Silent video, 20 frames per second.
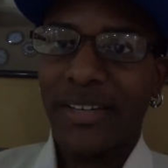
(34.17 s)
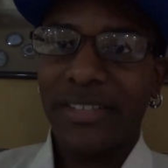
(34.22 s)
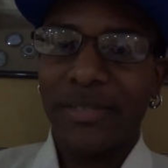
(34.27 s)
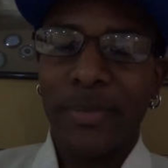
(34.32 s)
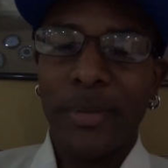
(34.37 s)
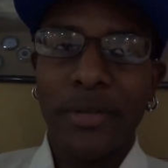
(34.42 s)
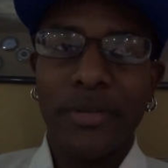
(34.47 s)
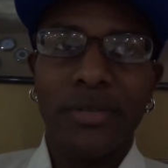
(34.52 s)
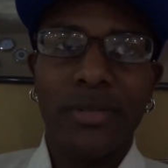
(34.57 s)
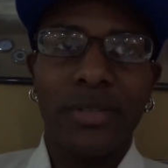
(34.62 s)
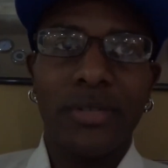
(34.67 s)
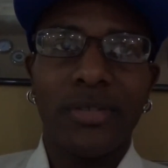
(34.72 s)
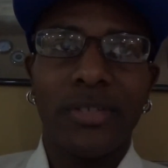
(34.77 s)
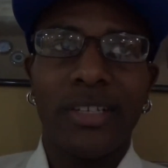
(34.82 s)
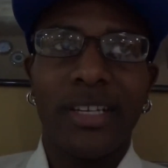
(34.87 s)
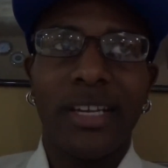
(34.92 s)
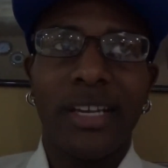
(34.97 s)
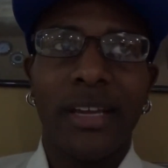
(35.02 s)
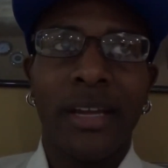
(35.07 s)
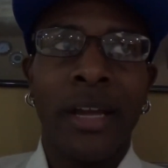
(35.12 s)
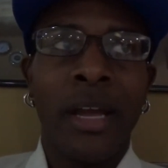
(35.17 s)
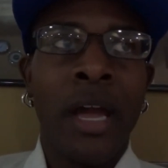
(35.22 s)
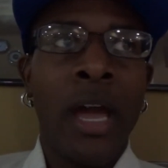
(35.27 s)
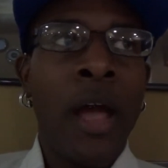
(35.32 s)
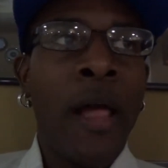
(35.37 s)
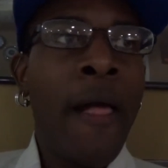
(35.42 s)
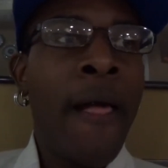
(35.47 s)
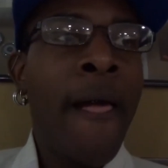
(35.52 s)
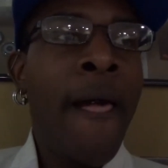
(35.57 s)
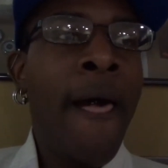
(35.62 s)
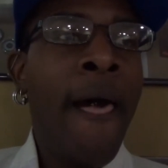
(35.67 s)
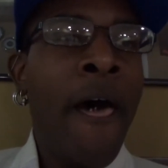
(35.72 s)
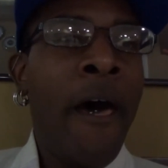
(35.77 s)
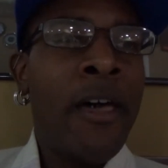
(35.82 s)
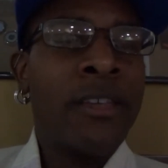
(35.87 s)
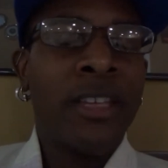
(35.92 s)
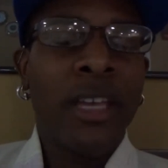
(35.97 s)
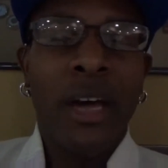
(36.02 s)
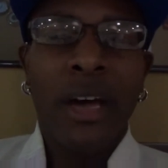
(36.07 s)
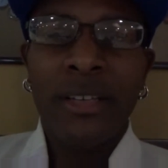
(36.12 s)
I was supposed to do today.
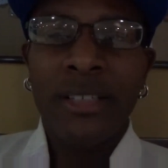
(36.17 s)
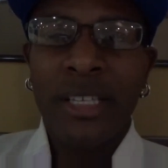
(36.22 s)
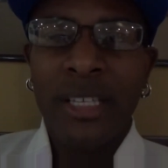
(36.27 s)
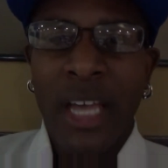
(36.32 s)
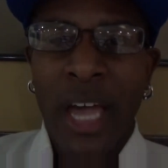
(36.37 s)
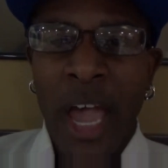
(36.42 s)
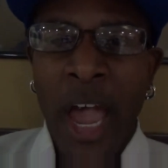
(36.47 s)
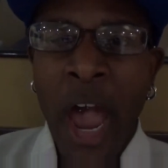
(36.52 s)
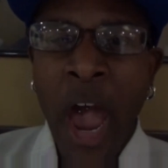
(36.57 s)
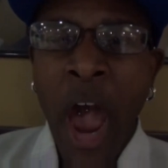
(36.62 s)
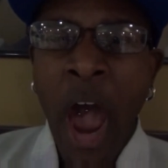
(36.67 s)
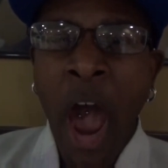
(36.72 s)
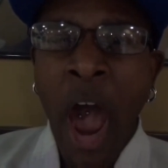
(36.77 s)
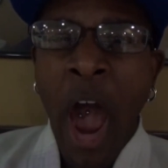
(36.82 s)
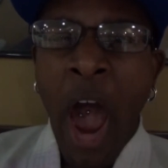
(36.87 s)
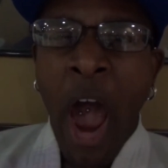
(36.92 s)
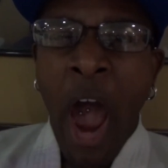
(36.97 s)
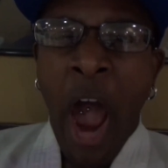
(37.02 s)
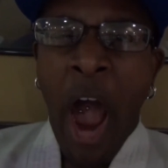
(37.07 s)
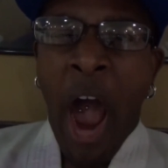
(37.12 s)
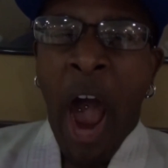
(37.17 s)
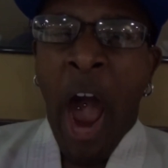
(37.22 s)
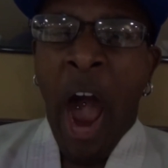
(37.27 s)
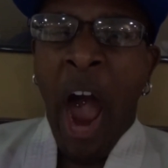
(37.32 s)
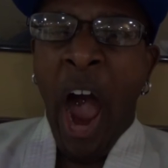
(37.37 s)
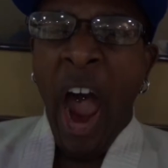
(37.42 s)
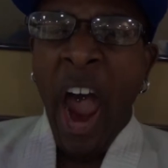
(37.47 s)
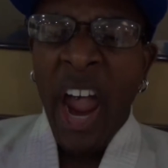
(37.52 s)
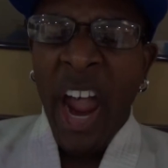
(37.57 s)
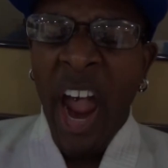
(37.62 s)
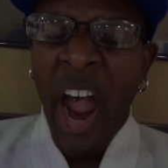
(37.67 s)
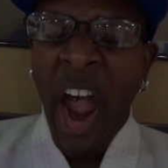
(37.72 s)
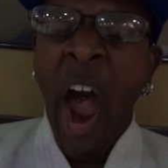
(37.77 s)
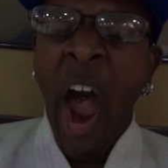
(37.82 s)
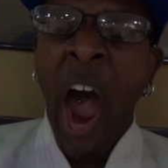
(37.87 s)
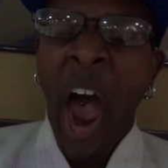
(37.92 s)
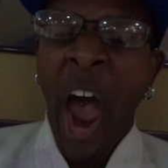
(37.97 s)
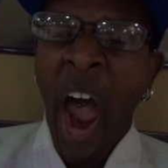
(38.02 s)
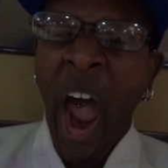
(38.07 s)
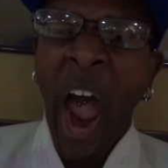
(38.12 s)
So I was just like, uh,
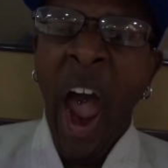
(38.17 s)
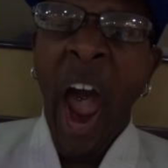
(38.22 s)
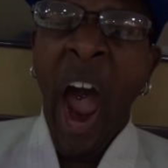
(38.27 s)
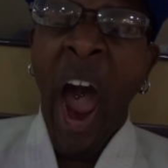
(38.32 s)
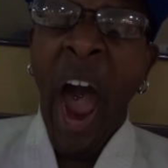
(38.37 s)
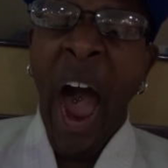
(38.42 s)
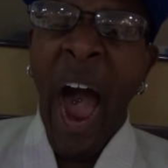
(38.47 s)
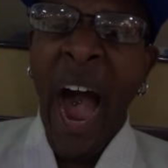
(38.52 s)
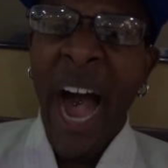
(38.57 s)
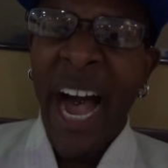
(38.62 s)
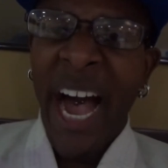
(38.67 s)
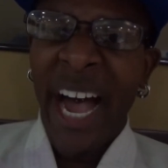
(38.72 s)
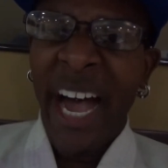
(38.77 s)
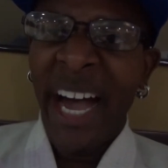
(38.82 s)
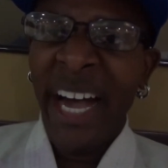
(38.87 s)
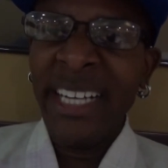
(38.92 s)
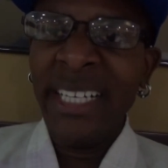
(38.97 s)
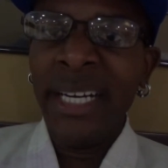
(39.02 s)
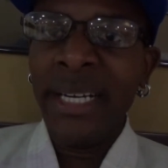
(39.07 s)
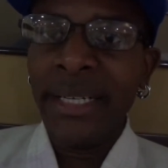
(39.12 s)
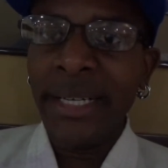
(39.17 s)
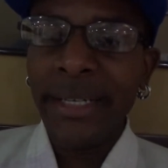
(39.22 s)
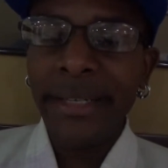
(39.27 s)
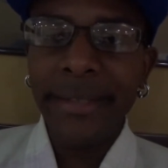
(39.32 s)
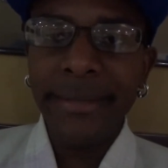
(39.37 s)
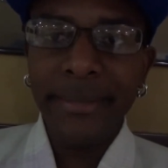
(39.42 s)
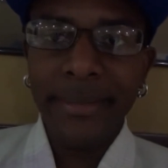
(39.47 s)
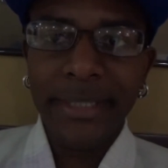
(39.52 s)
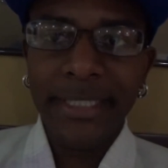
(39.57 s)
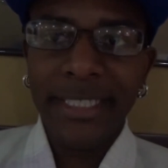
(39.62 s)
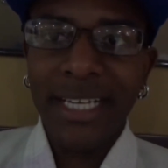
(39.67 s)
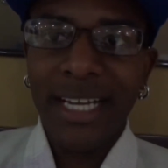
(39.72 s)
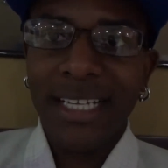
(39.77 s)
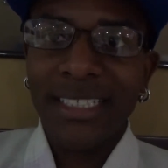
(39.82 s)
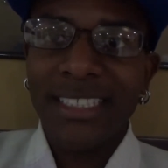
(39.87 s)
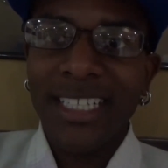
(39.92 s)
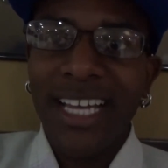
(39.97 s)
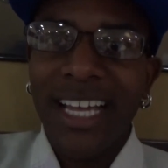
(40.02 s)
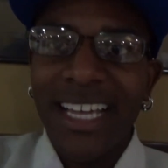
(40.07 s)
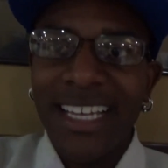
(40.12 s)
uh, I, oh my
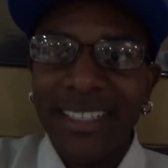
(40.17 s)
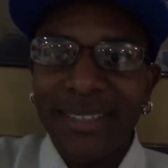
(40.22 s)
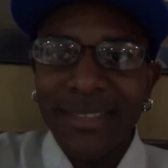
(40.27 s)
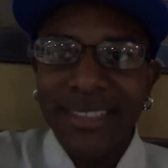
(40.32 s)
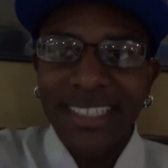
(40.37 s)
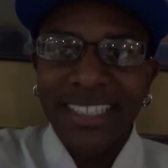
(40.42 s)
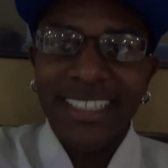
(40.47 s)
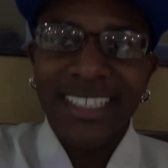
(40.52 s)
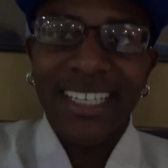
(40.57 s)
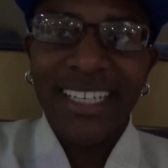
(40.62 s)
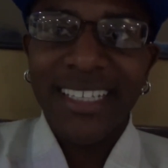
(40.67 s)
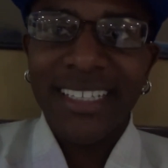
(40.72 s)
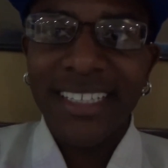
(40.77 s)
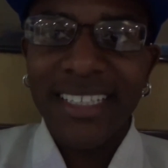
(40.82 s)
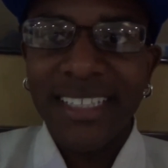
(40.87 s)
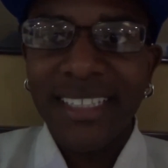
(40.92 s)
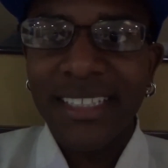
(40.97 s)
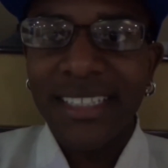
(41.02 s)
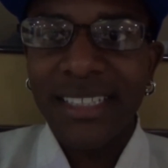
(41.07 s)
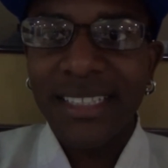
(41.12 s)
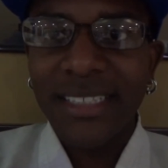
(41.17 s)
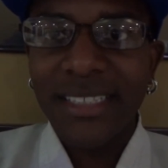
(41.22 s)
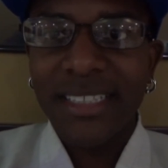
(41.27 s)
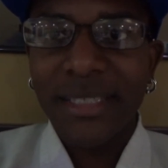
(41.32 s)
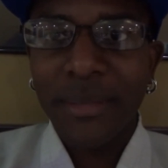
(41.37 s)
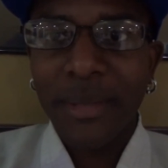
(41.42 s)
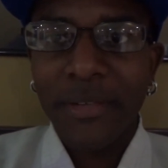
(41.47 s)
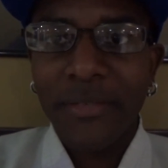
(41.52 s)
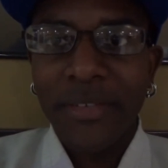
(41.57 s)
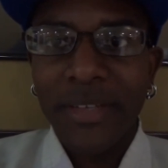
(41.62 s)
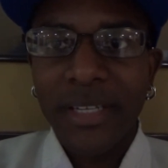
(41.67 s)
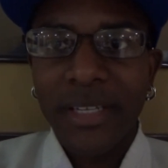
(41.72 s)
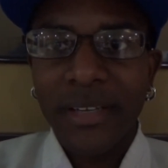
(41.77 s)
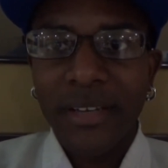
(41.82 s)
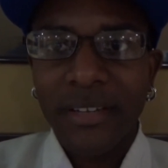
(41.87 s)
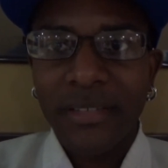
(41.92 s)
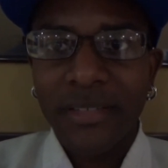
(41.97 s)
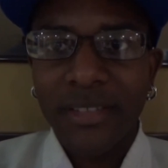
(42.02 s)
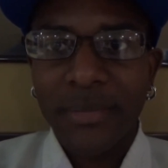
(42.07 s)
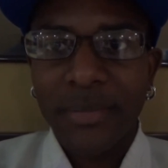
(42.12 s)
gosh. I was like, I need to at least get my
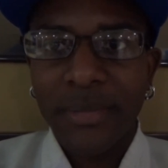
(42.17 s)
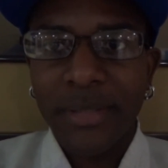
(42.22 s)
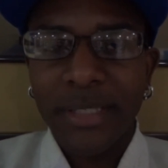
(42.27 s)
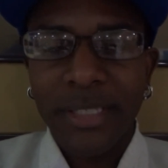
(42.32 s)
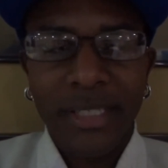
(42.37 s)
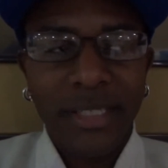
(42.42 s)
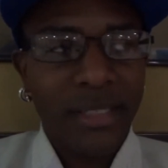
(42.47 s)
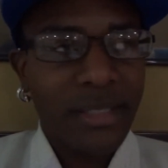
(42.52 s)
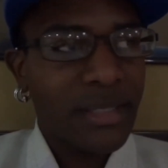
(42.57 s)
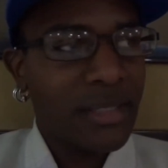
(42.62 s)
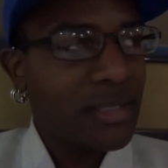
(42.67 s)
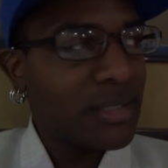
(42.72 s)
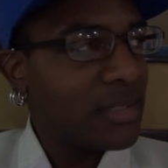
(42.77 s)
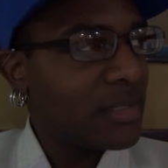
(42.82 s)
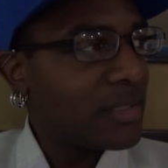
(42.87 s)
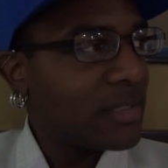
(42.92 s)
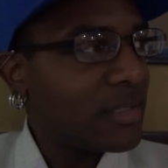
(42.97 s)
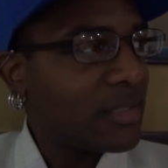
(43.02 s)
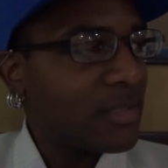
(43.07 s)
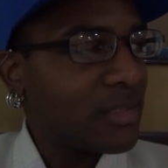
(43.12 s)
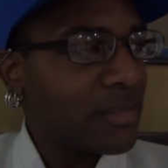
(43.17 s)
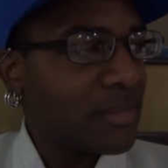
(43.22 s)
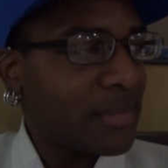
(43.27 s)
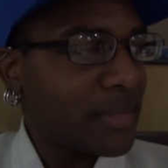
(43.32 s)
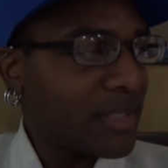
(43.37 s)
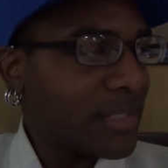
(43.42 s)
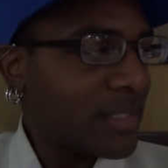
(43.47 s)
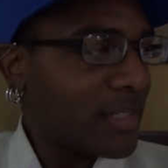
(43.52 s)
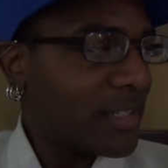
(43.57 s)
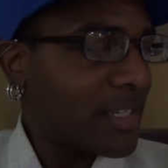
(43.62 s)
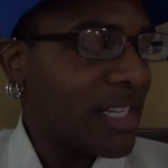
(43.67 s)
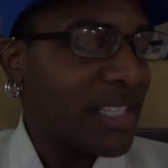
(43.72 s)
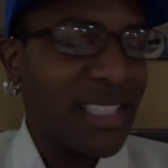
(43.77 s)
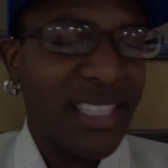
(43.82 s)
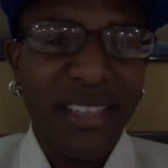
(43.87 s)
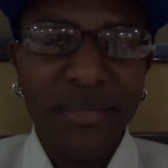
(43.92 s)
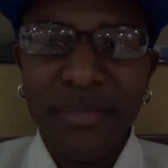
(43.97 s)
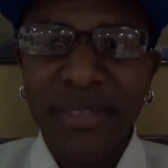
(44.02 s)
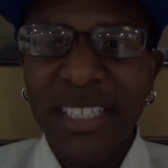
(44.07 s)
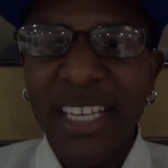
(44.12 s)
video. I've just been like, oh my god. I
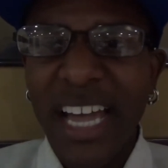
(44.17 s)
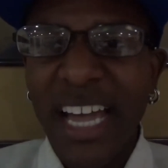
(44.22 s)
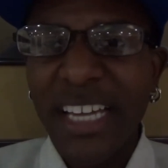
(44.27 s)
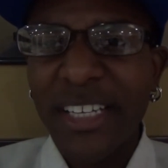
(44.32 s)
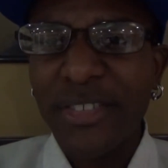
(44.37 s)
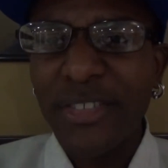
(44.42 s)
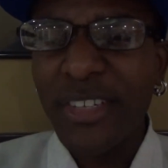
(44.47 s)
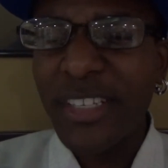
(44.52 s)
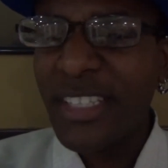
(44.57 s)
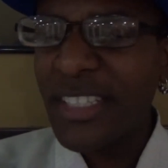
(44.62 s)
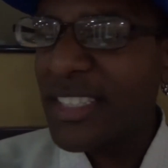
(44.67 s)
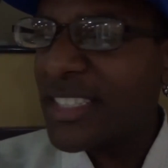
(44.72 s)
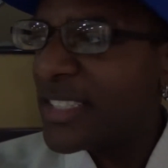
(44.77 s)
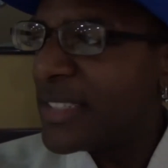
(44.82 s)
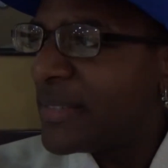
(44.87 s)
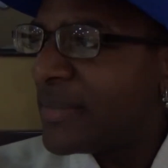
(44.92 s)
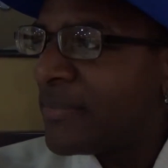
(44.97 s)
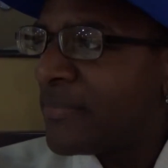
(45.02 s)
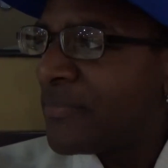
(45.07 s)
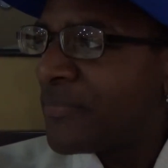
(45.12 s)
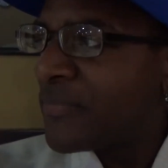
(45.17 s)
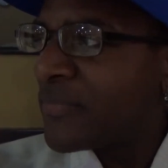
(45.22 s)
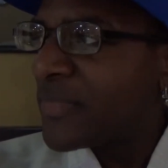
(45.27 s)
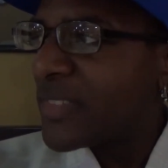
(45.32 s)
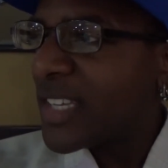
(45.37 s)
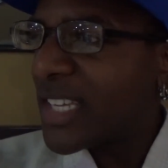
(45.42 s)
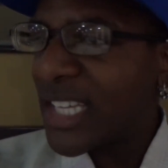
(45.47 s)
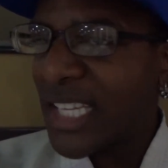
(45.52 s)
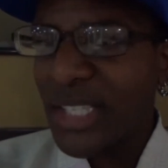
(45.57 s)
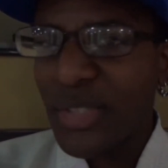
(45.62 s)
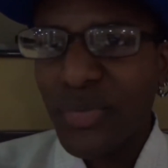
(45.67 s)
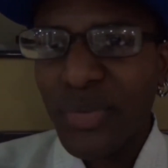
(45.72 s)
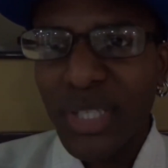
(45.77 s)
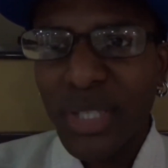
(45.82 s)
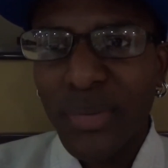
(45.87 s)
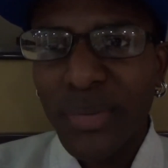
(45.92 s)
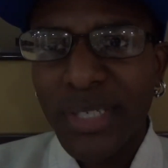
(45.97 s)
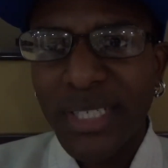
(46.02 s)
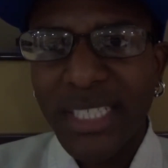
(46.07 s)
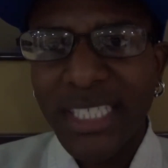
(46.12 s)
think I'm dehydrated. And that's
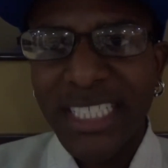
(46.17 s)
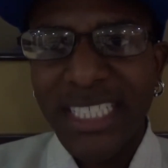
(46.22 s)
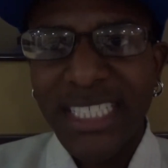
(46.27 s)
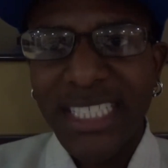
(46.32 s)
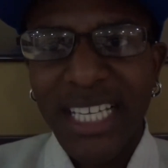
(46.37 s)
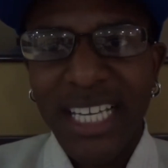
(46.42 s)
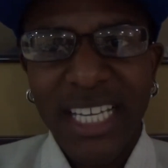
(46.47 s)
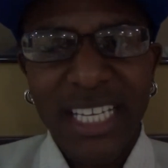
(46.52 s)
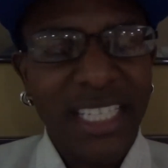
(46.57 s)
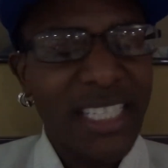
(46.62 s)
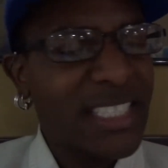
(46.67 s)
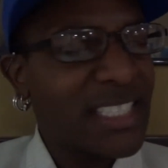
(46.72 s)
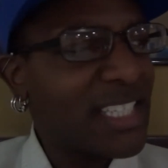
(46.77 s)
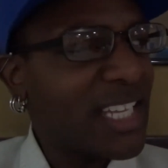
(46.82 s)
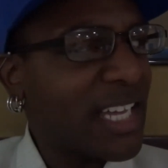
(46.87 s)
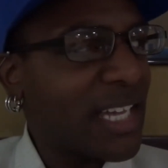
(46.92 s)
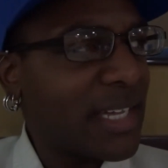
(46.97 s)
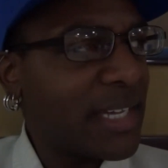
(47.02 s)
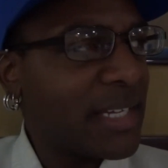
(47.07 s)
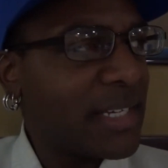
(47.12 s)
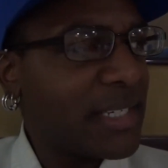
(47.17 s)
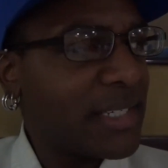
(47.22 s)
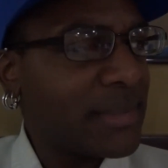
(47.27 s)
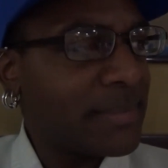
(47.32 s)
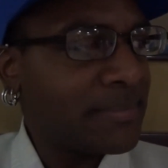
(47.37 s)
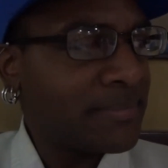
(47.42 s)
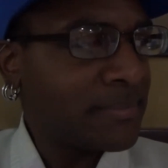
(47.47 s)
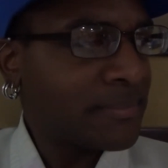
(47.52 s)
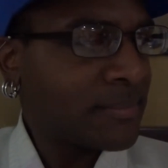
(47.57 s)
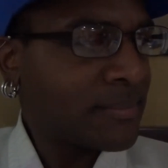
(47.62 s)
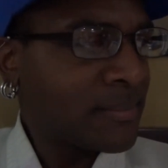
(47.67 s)
really what it is. I, cause I, um,